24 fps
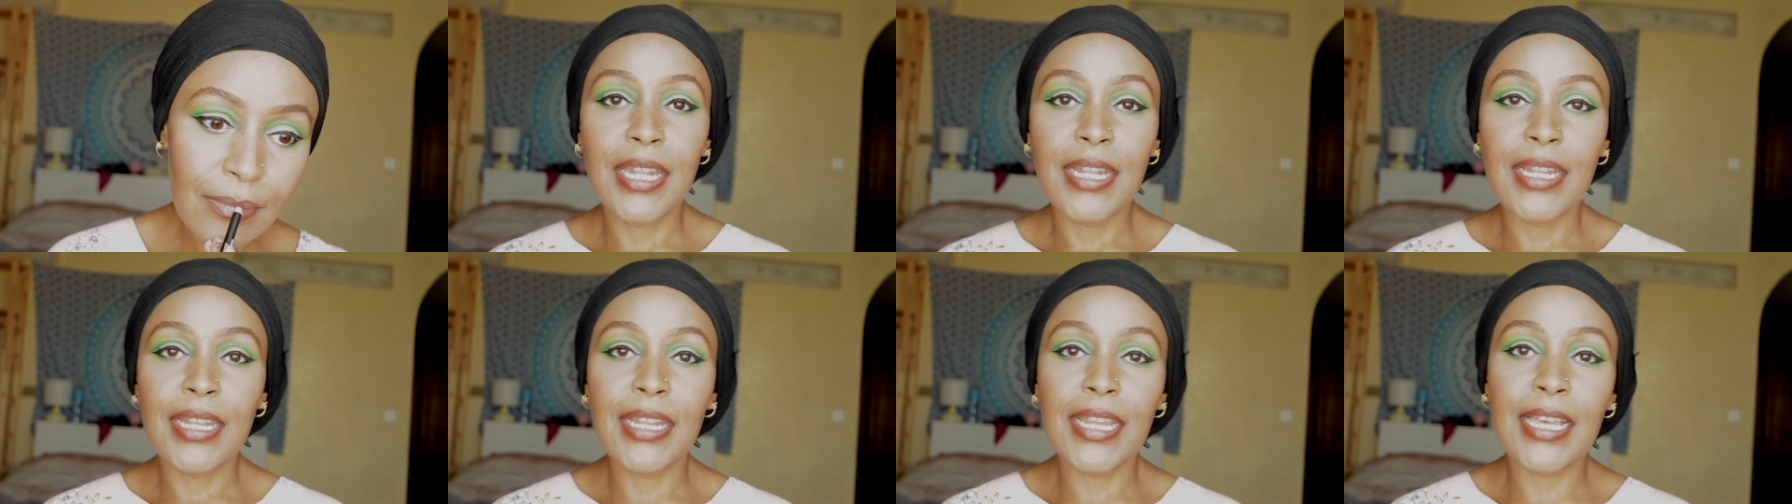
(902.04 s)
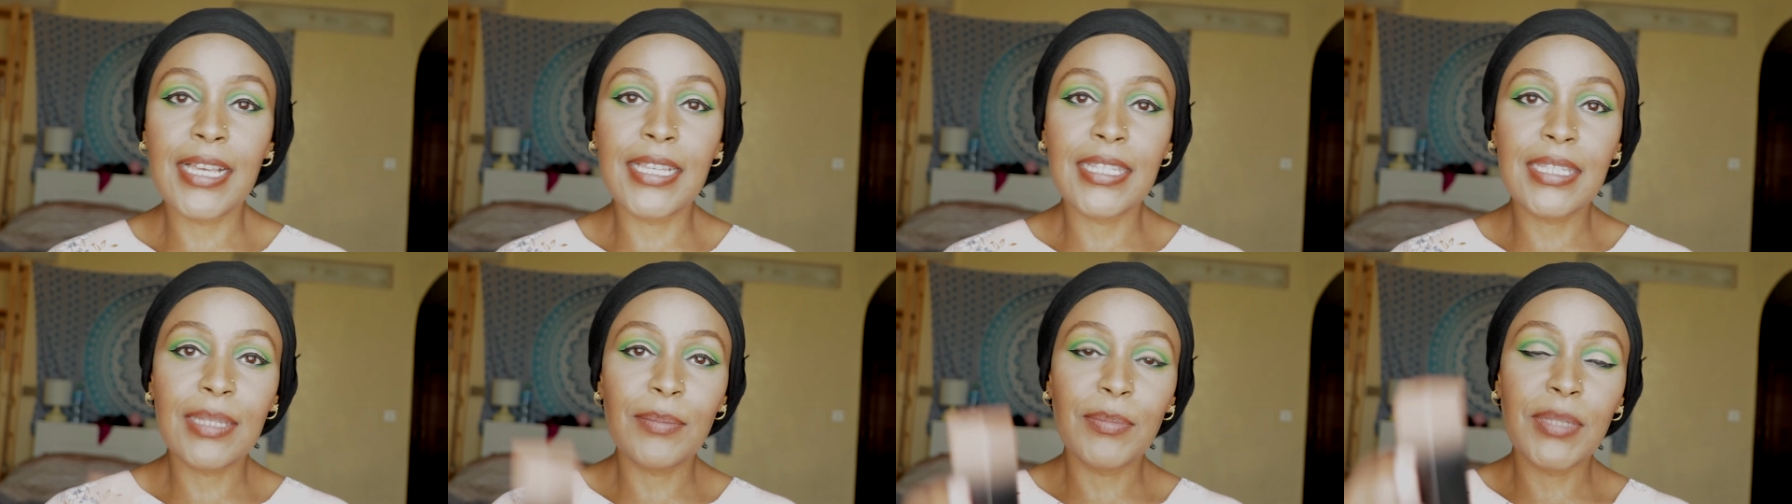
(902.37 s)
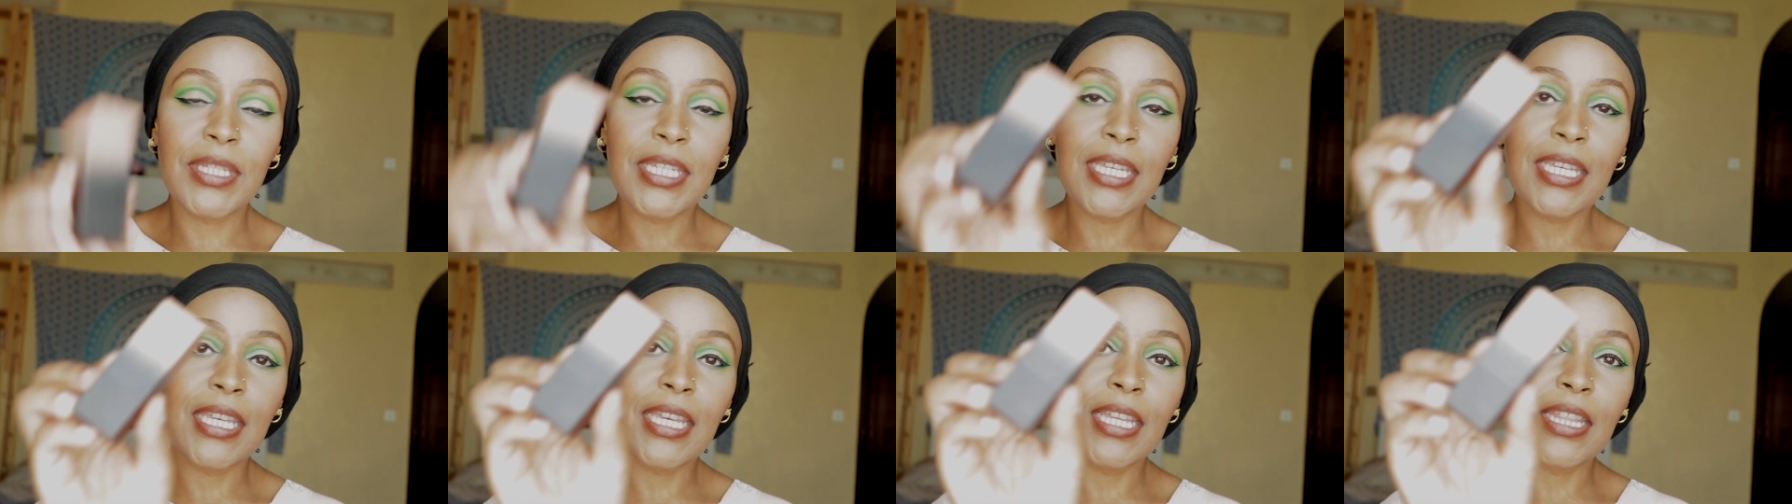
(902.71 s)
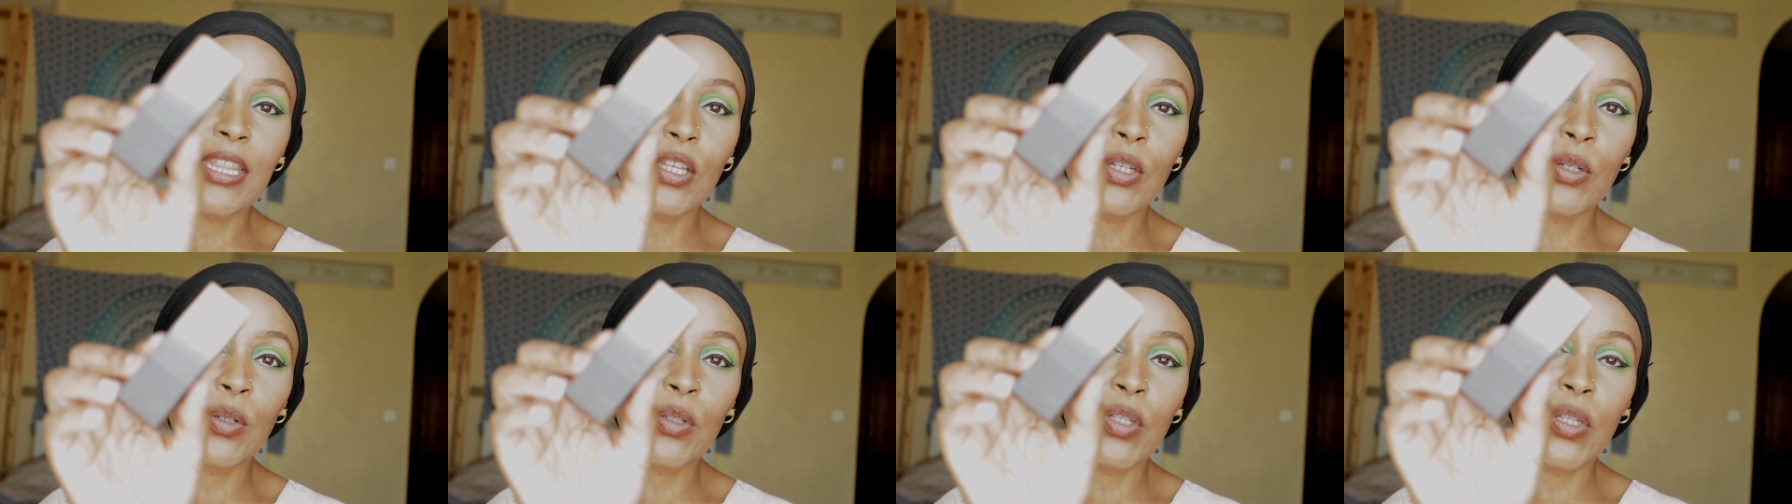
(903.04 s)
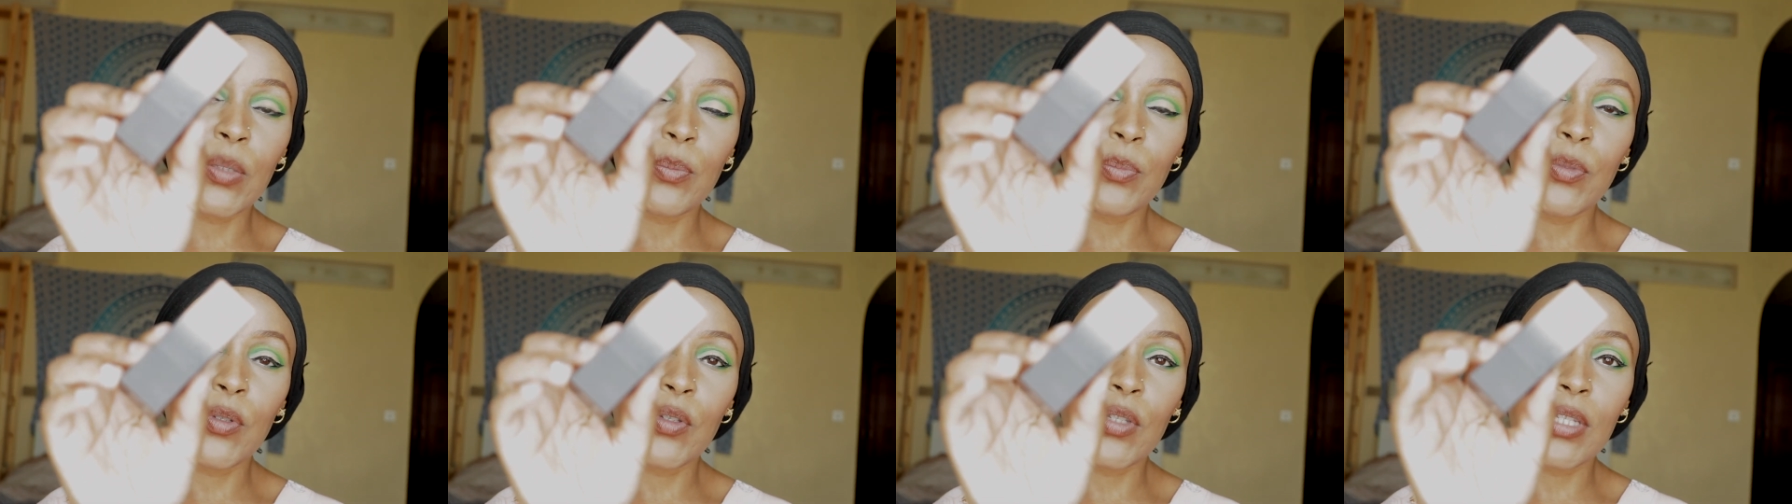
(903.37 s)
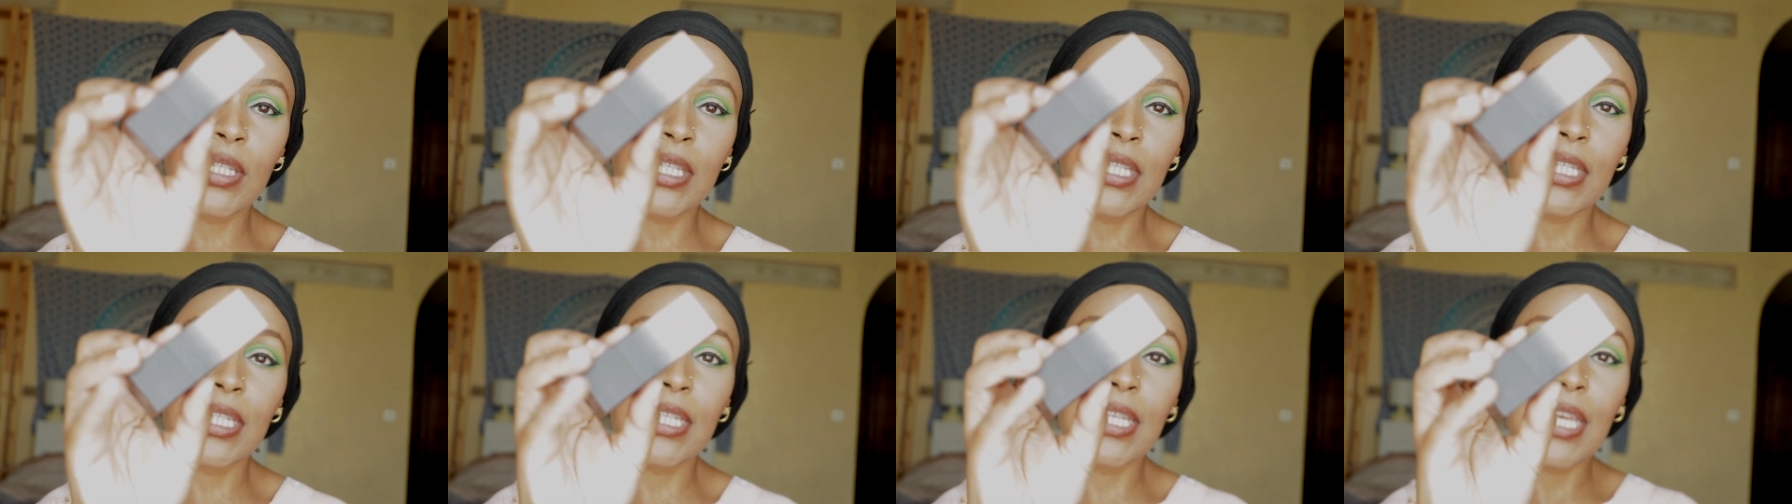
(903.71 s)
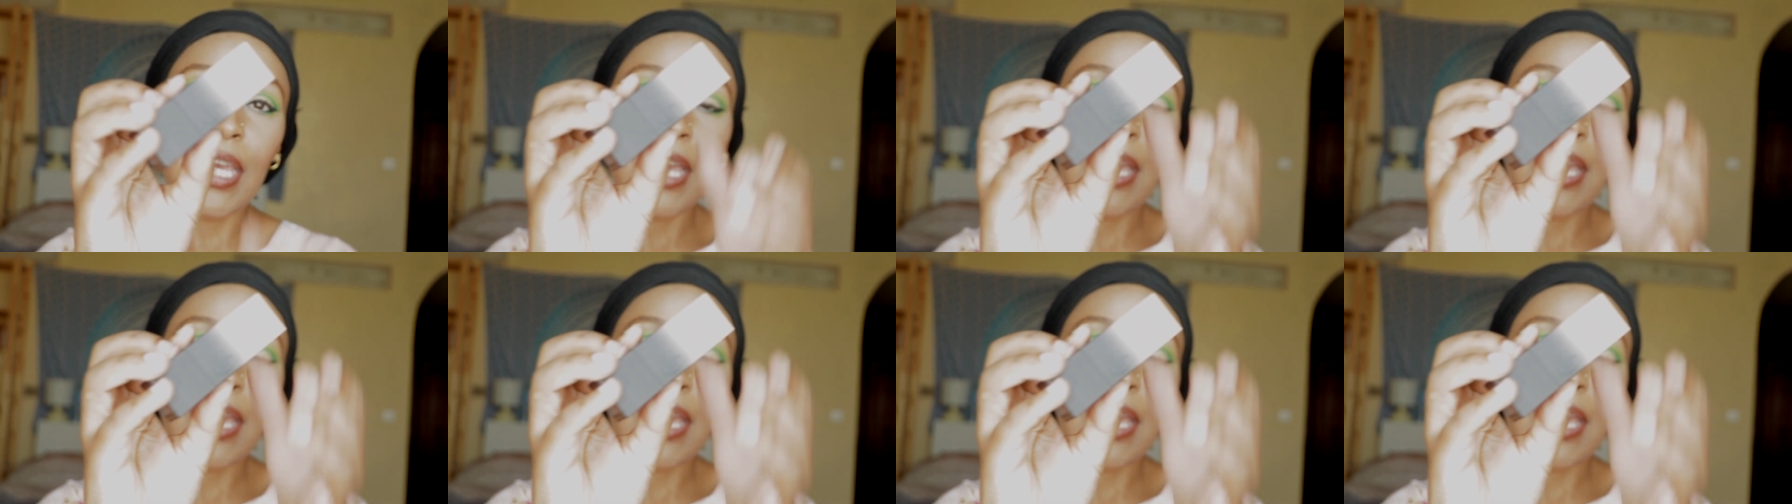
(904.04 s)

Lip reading: Next, I'm taking the Huda Beauty